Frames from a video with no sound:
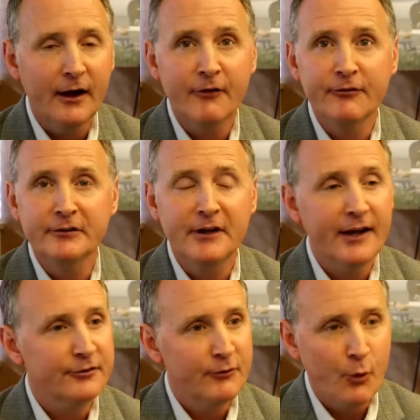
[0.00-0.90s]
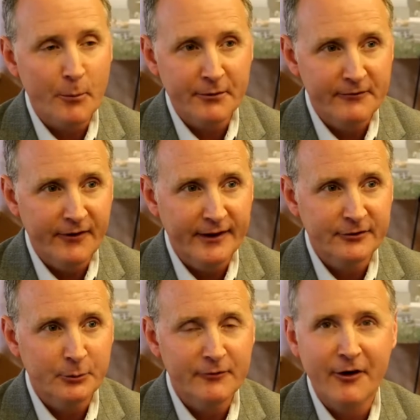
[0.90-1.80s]
uh, lots of corporate
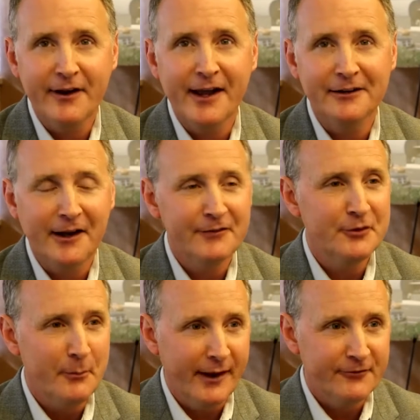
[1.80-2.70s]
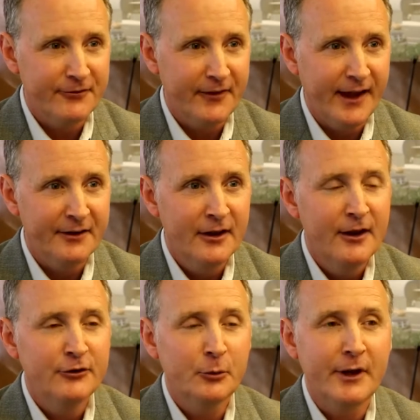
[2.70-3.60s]
events. We've already had a lot of demand for that.
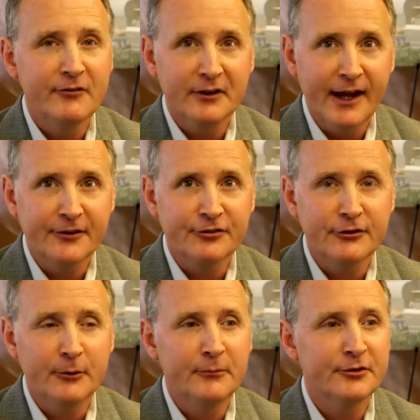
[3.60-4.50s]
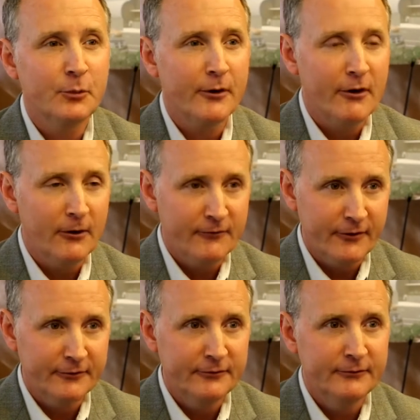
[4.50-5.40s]
So we have classrooms to where all all of
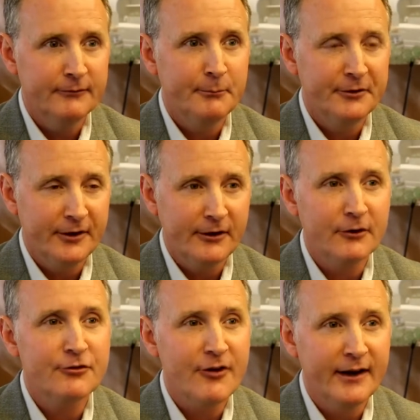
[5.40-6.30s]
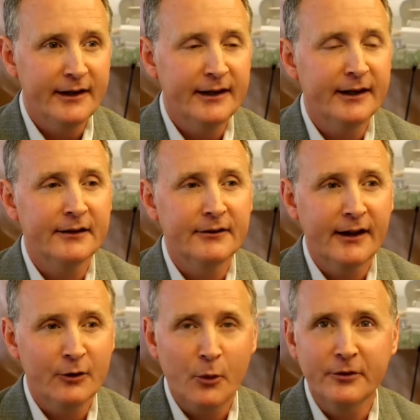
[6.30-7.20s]
our particular training and,
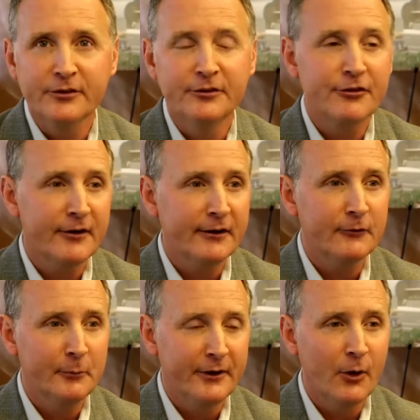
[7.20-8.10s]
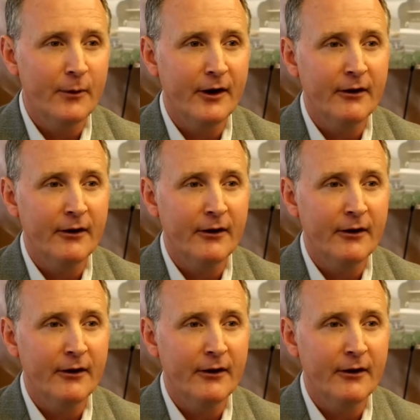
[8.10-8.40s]
and courses curriculum will be going